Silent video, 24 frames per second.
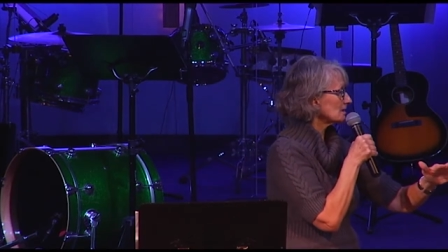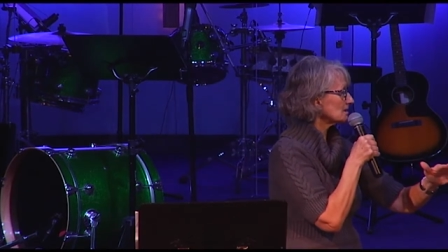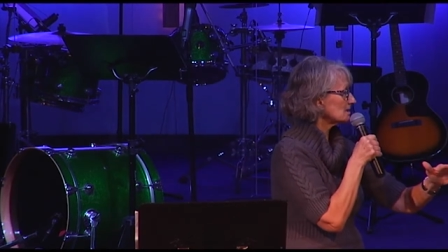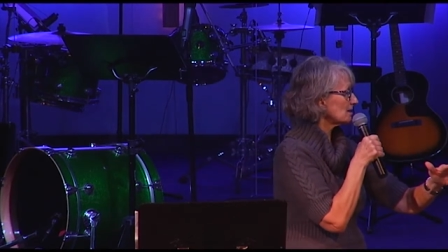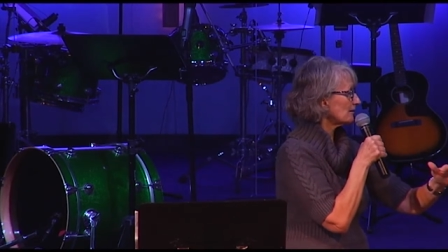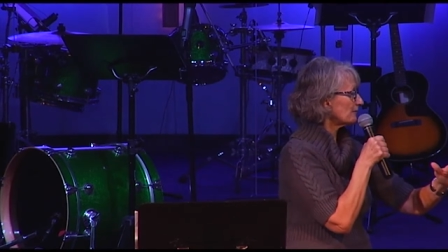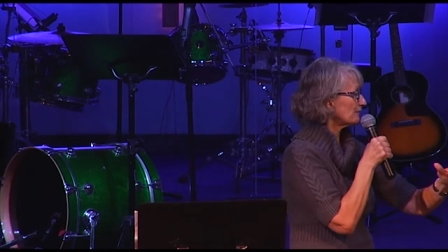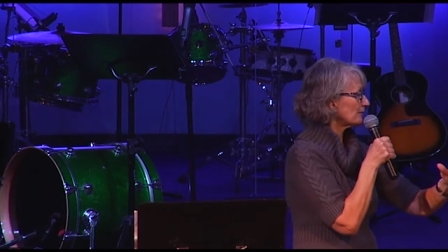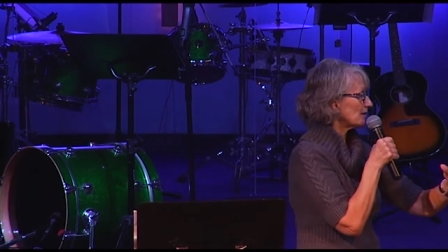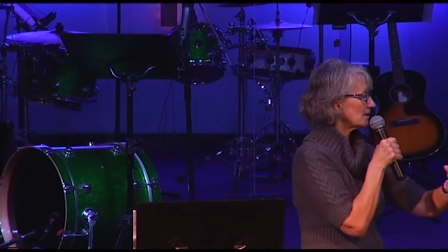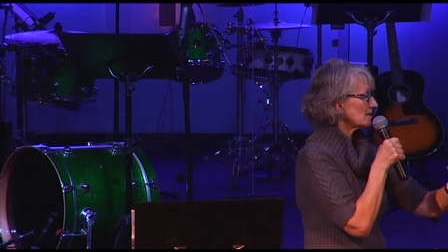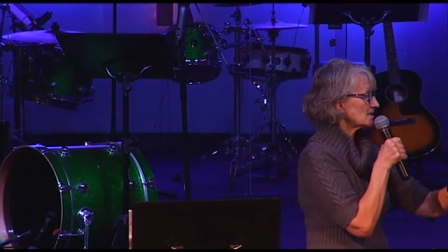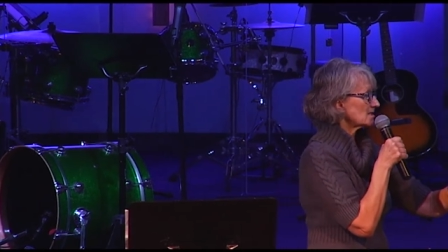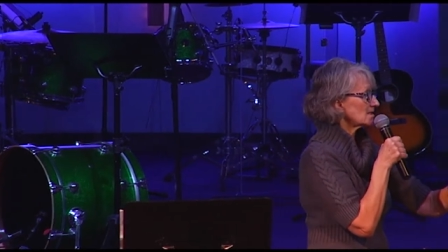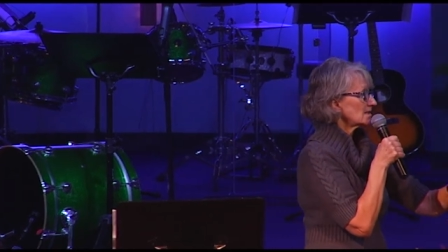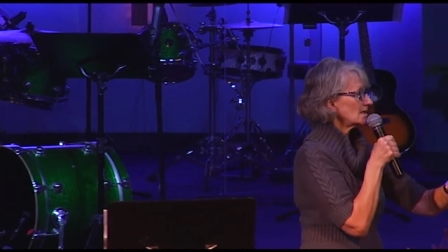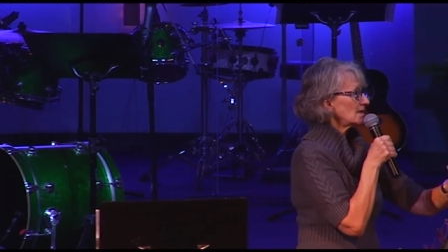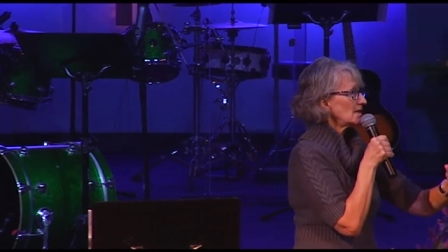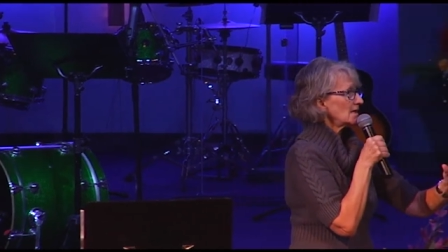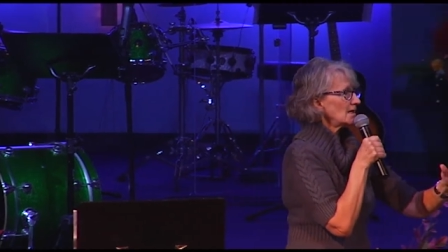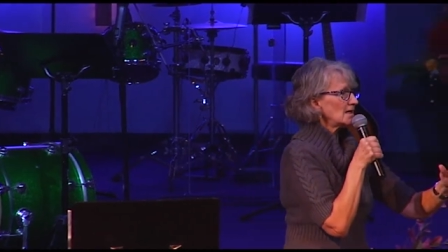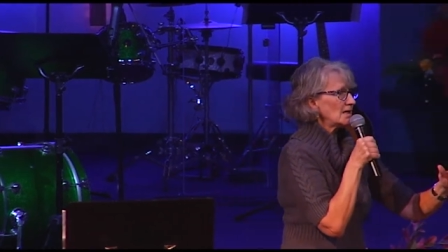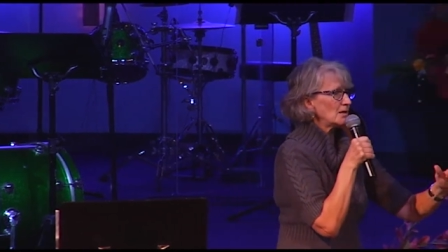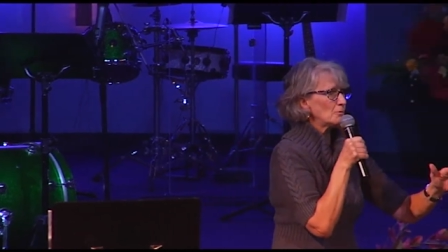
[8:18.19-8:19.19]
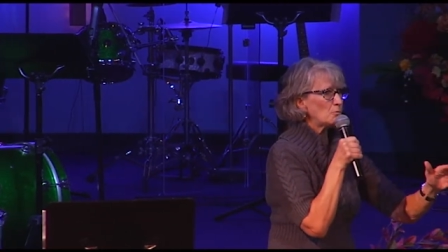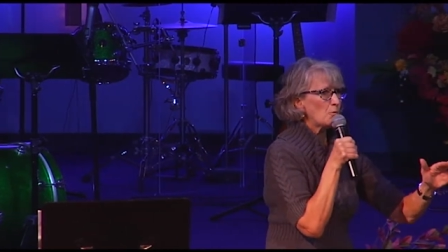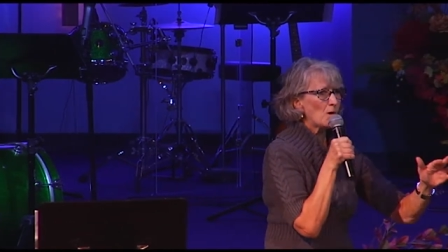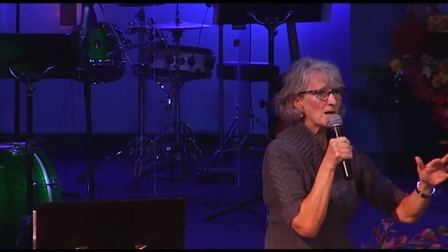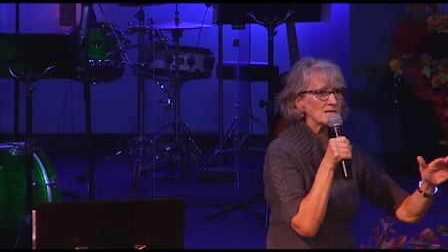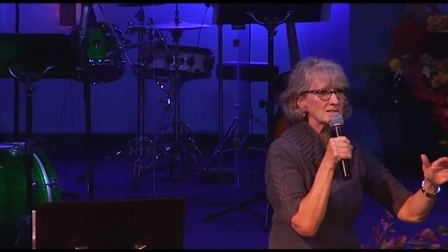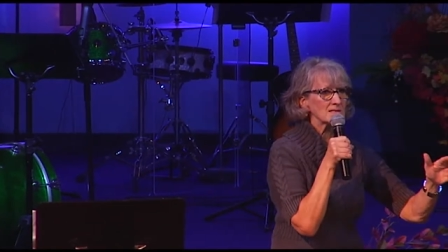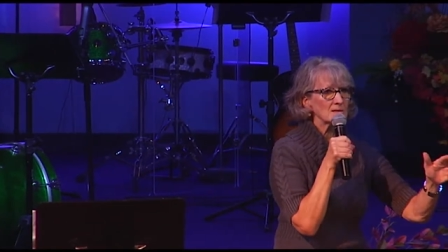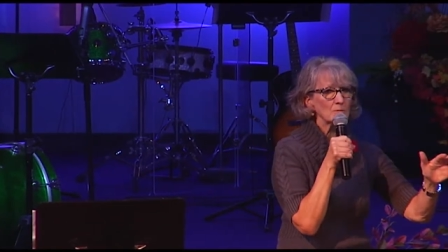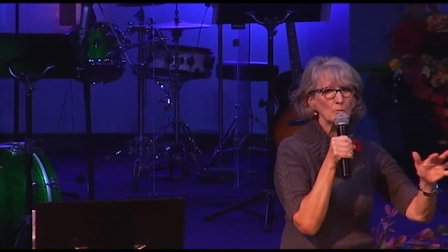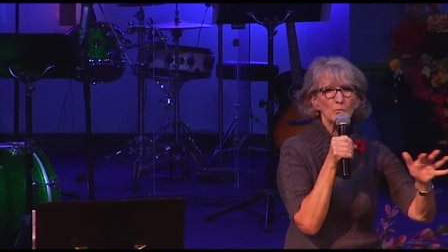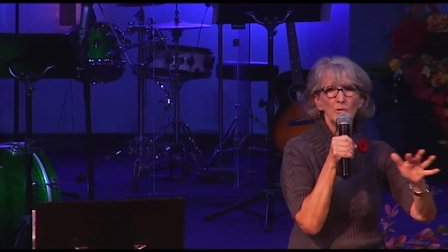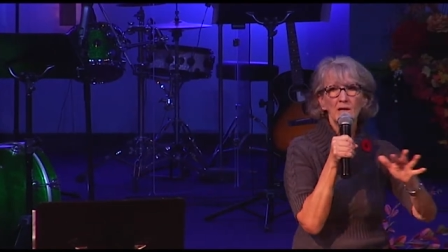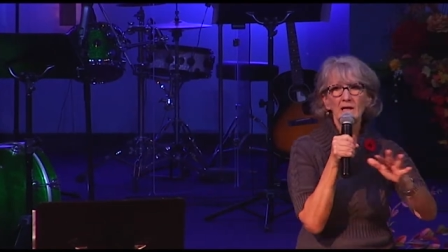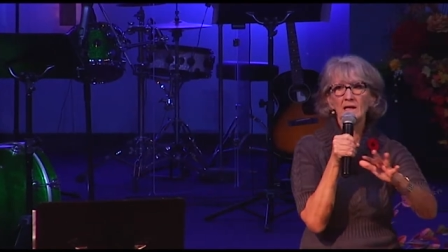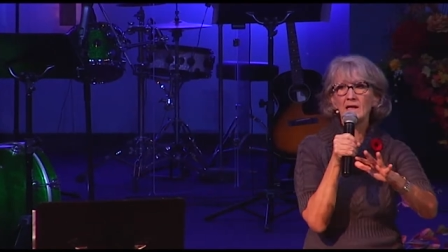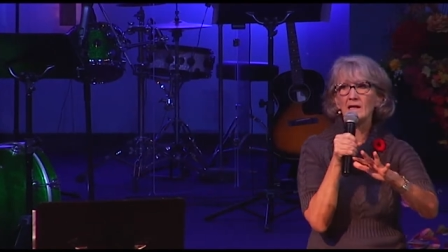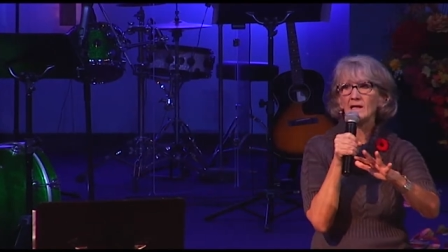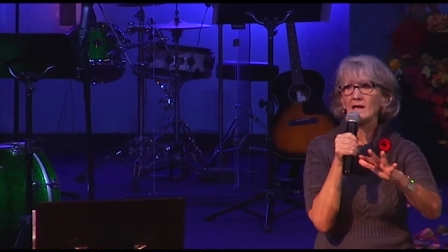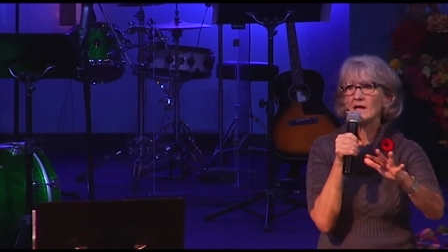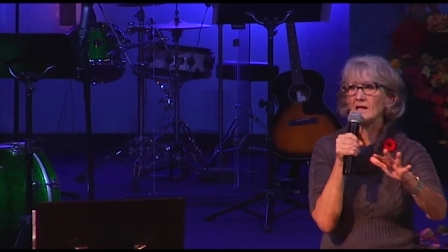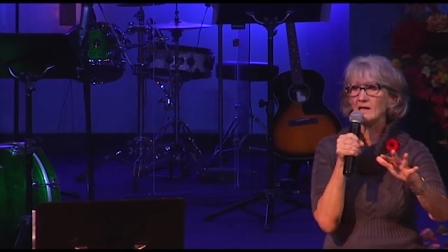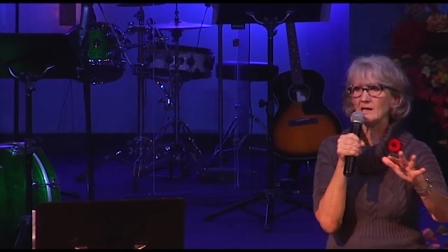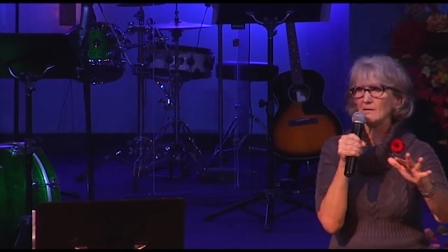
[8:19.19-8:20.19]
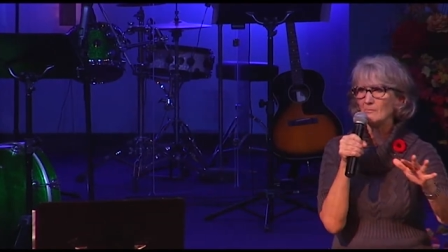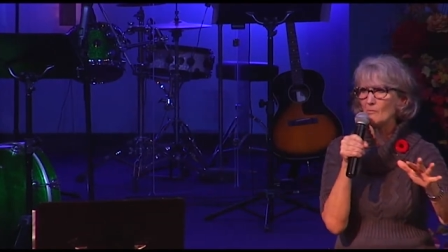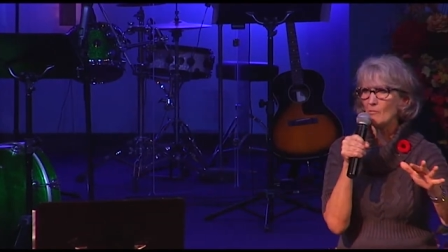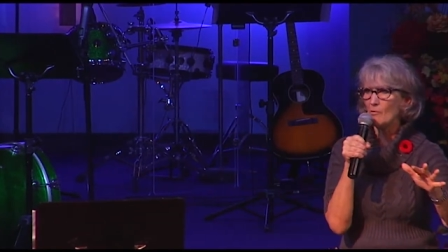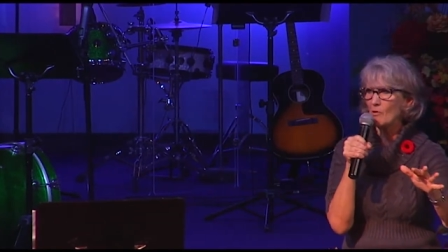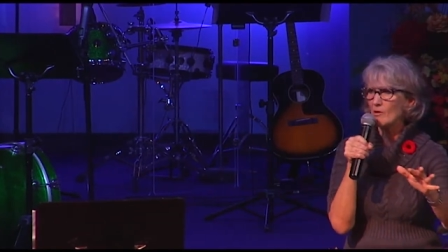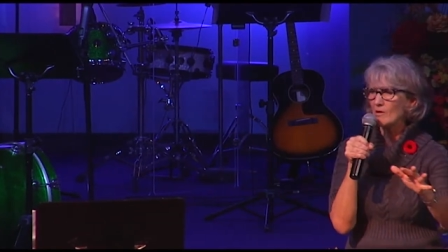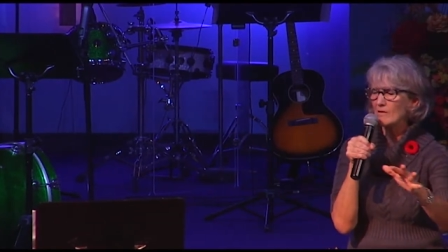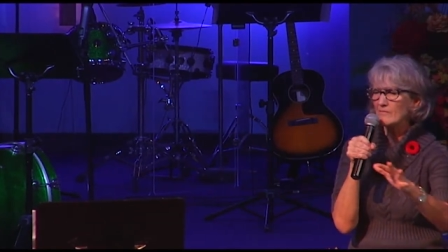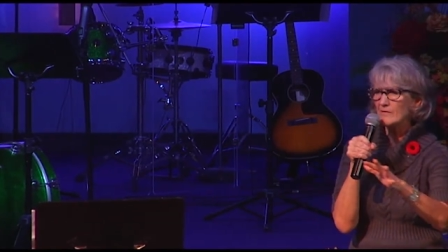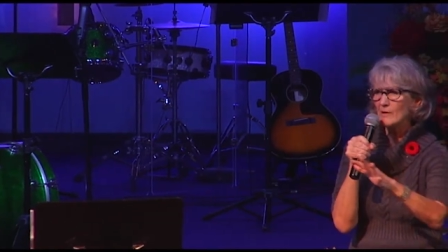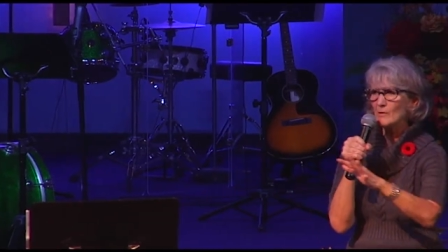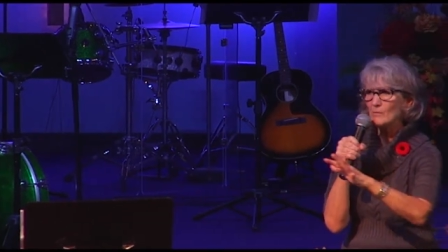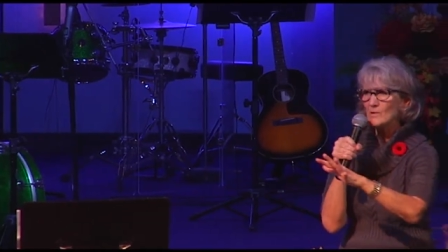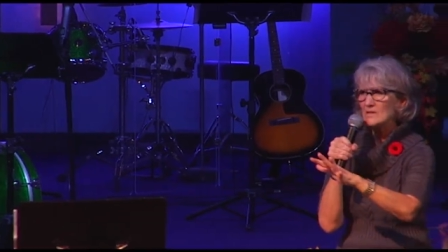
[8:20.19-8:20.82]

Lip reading: different. It wasn't winning anymore. There